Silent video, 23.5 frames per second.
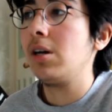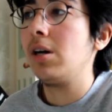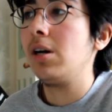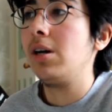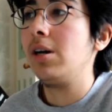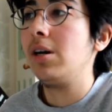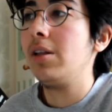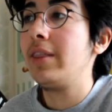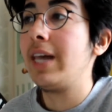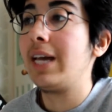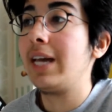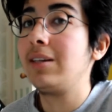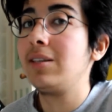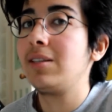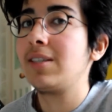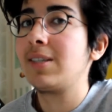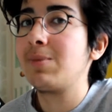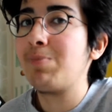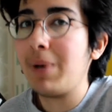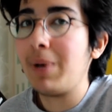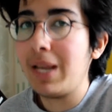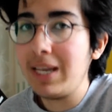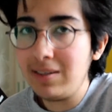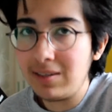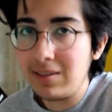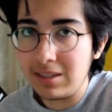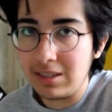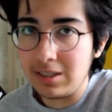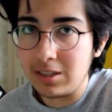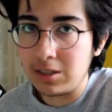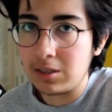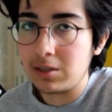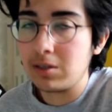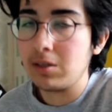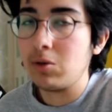that
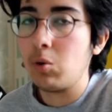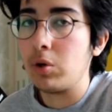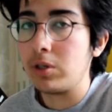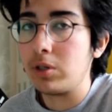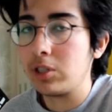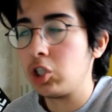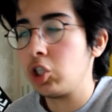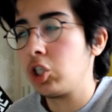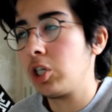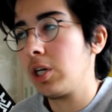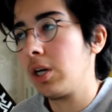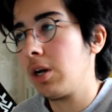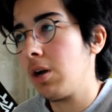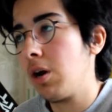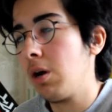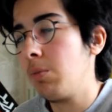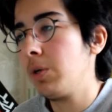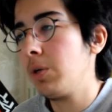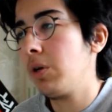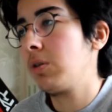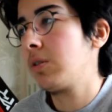displaces oxygen and carbon